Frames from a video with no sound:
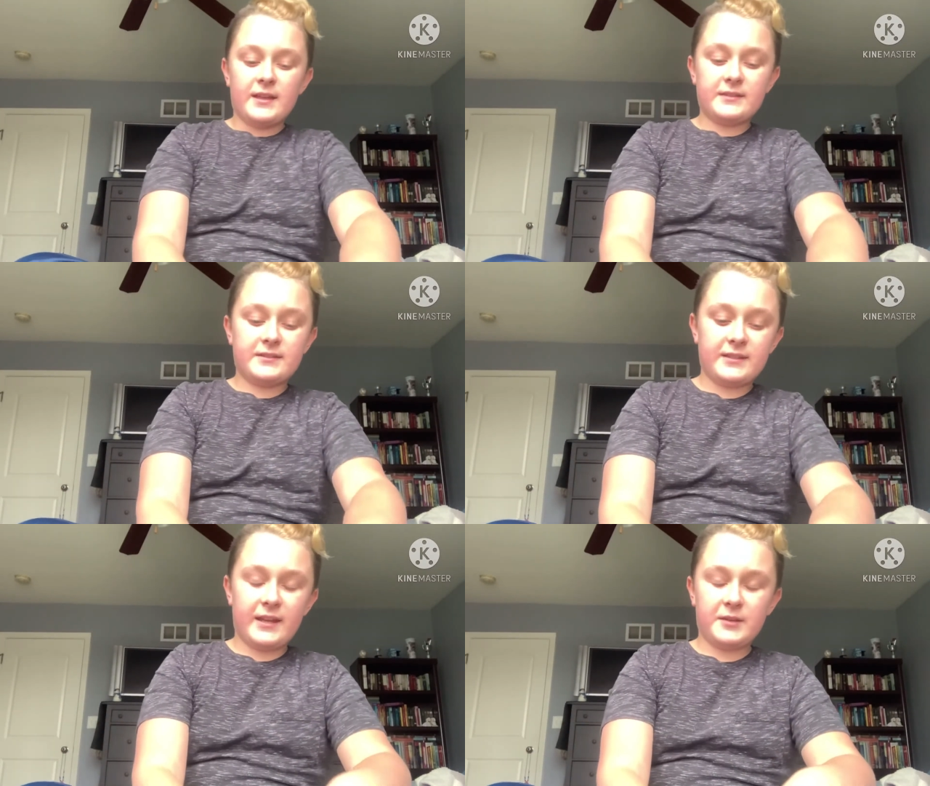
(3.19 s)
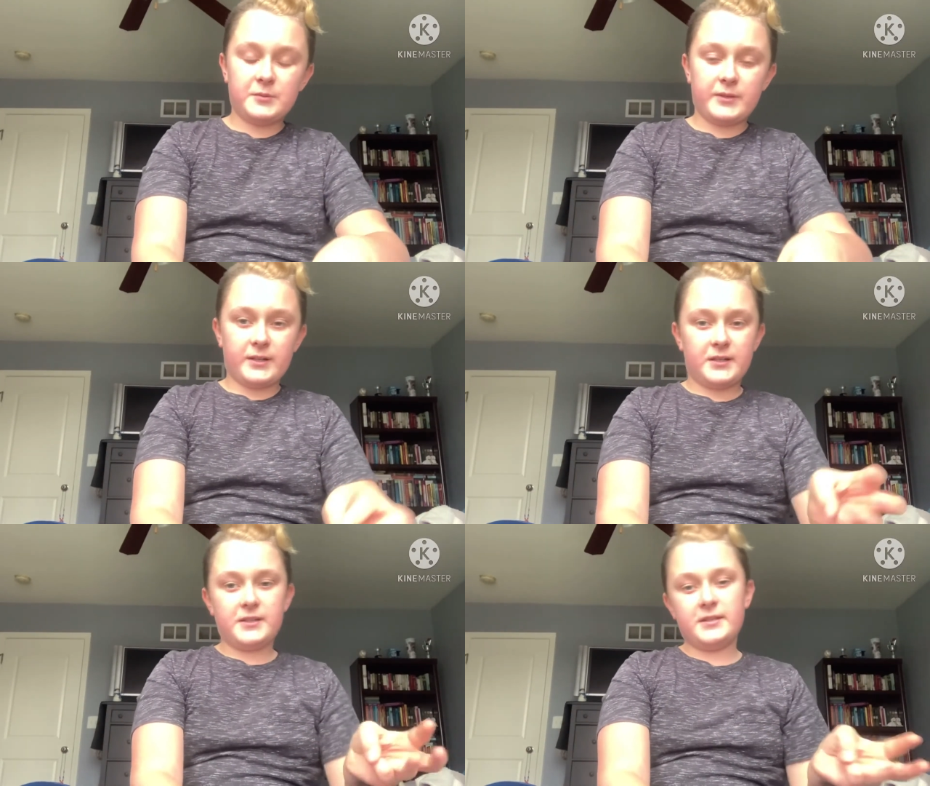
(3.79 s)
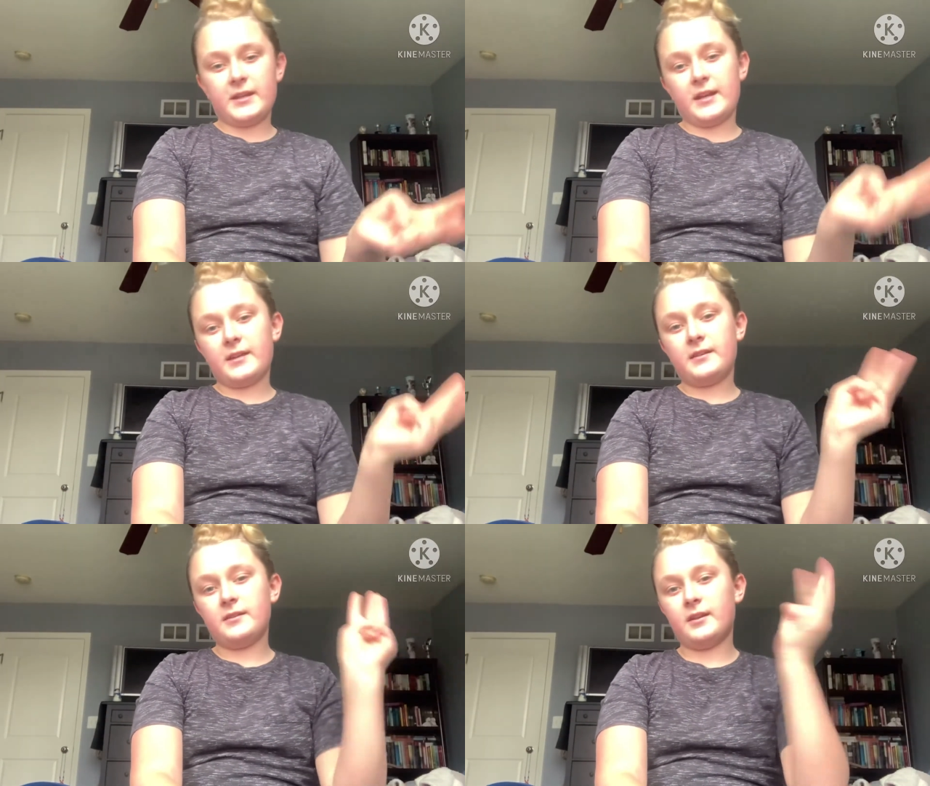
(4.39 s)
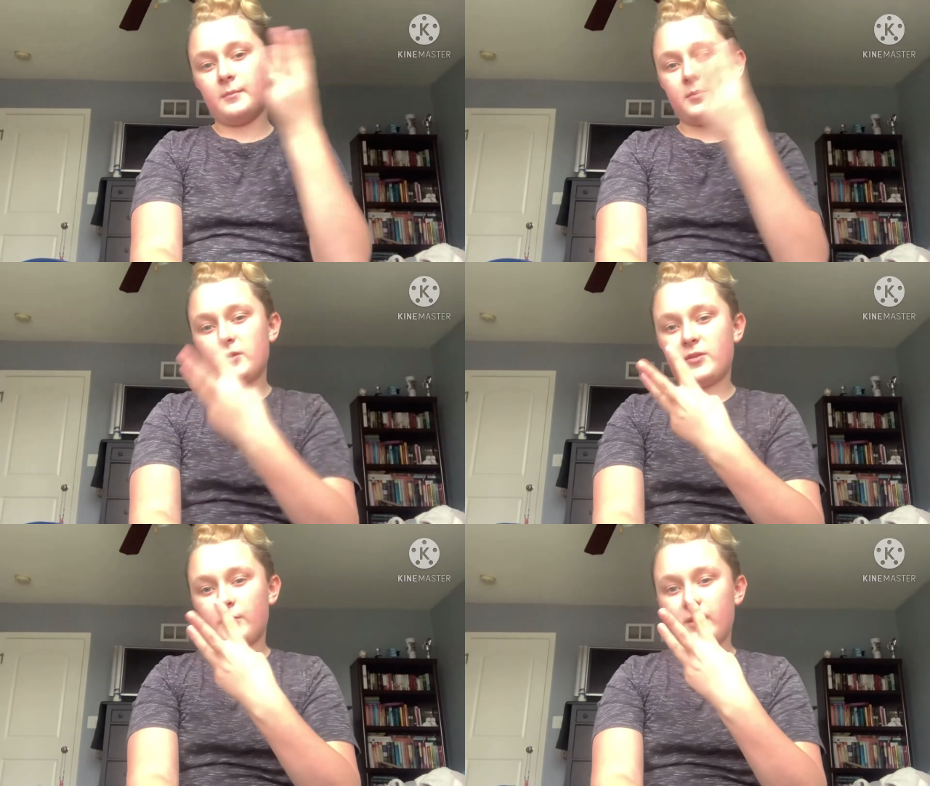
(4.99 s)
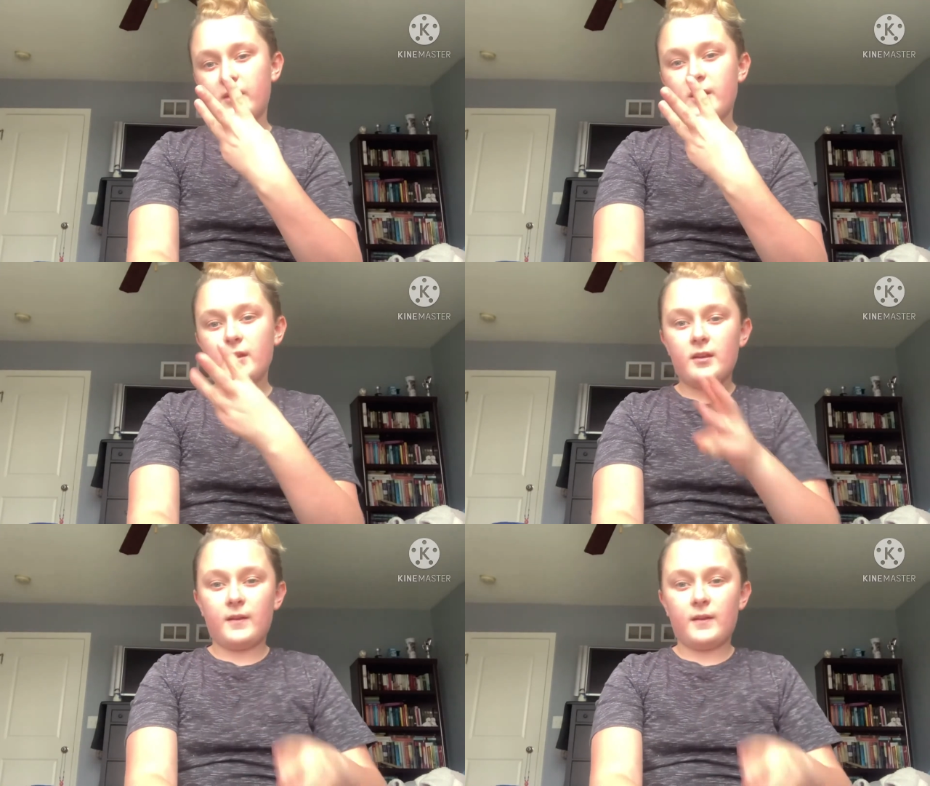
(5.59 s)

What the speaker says: and today we are on day number 3